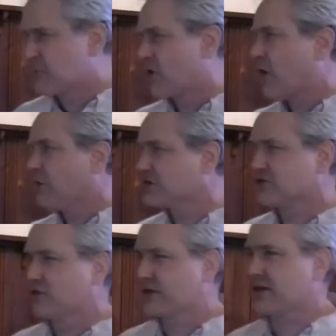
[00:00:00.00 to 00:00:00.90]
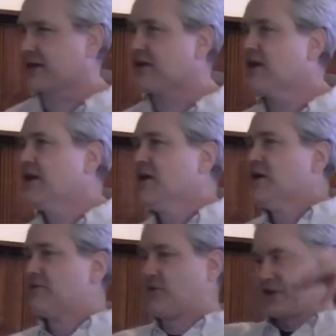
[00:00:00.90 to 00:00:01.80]
we're always looking
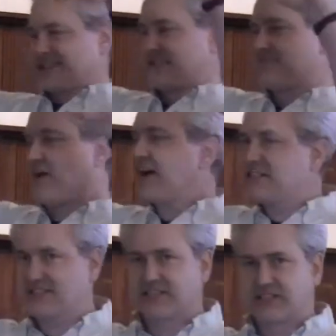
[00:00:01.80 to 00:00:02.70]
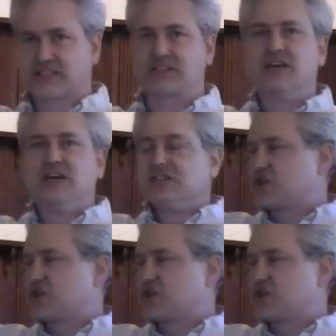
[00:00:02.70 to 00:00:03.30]
for devices